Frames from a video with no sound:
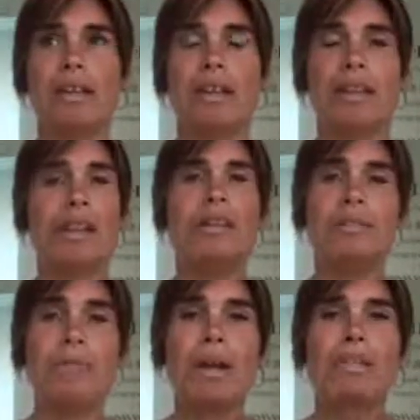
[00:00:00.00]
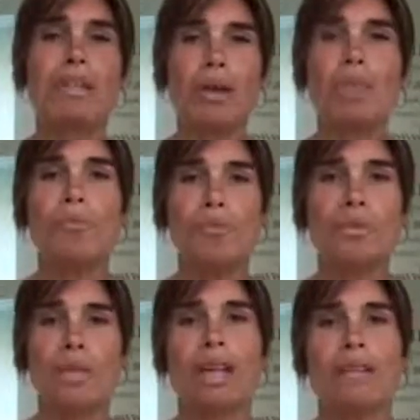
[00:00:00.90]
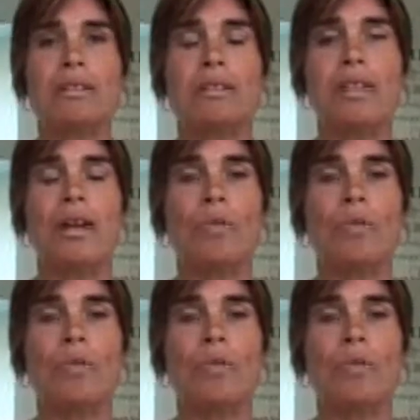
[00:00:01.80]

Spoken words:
things made a lot more sense